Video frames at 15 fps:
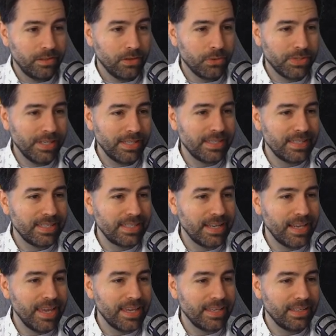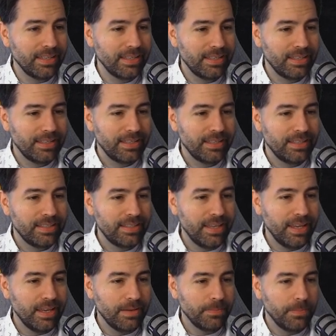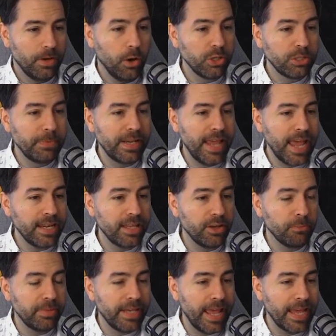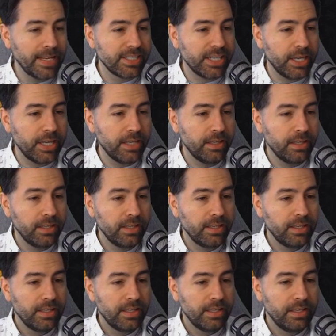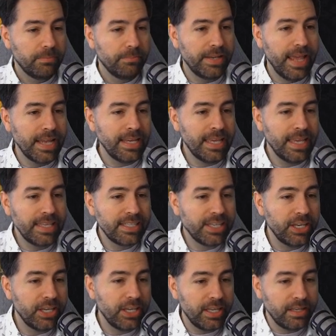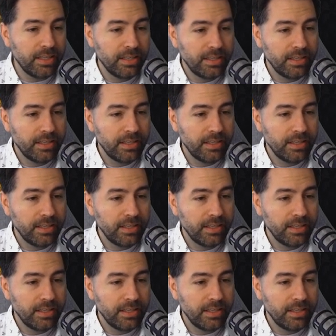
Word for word: Oh, six of the snake. Damn. Oh, it's banana, though. Banana's good. Banana is good.